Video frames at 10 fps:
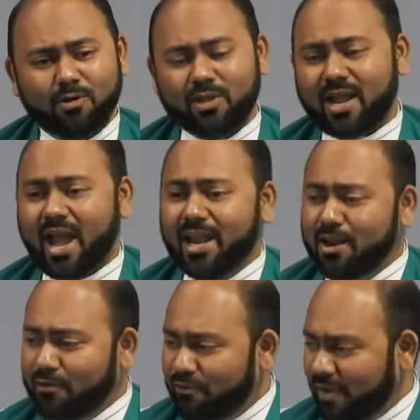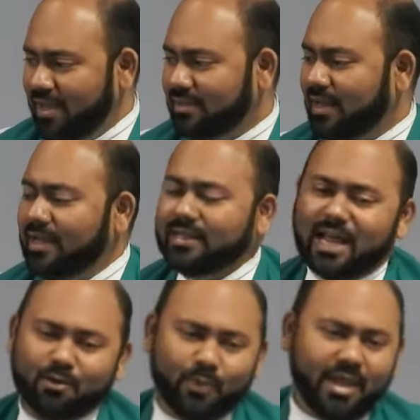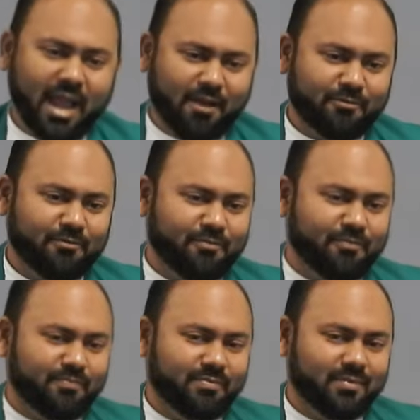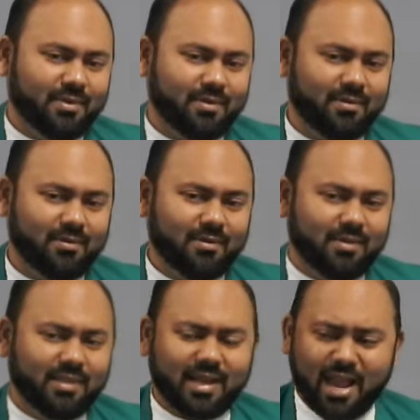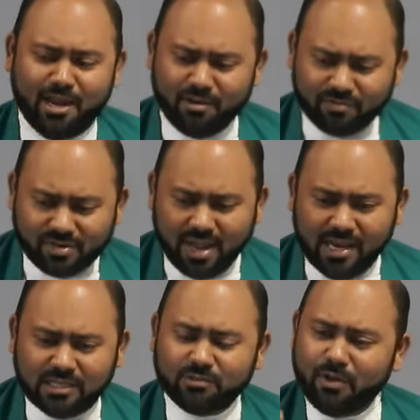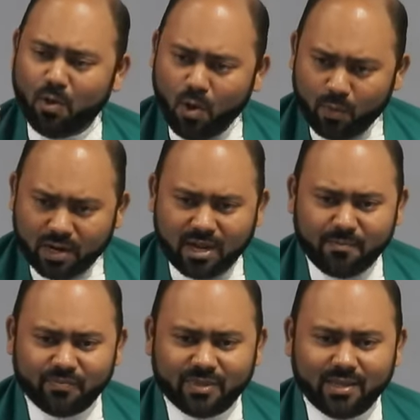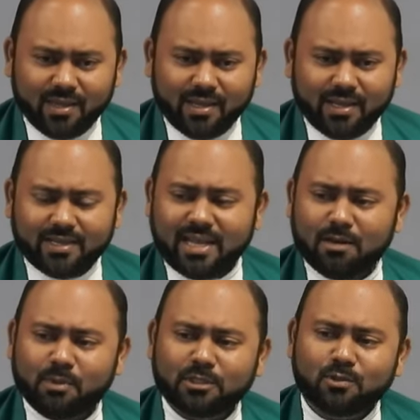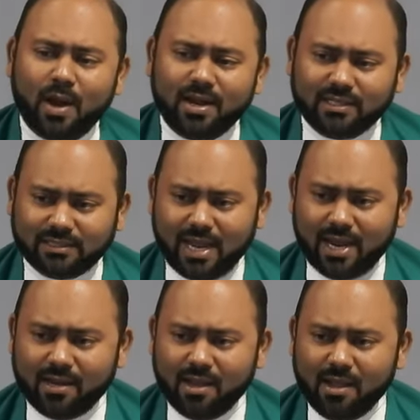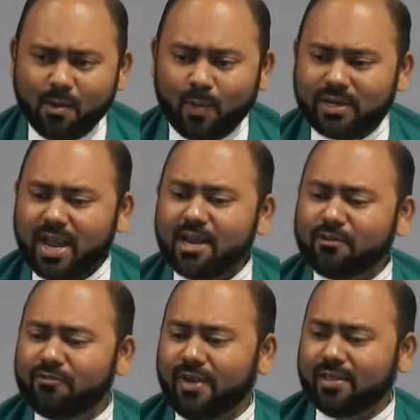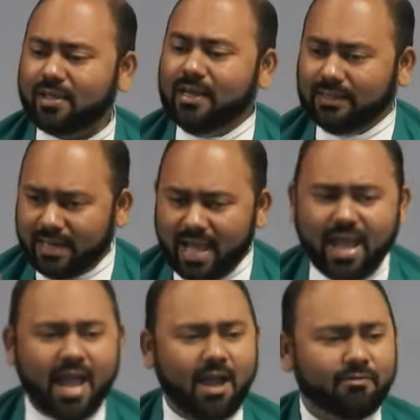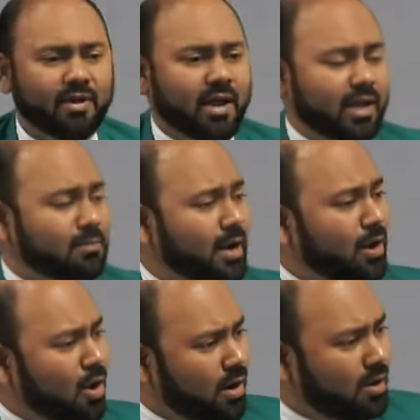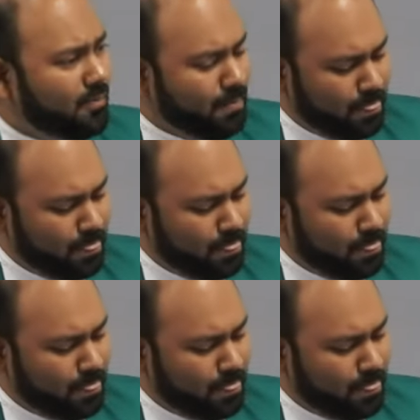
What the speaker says: to the kind of faith that we have. You know, the kind of trials we overcome, it helps us to understand what kind of faith that I have in my Lord.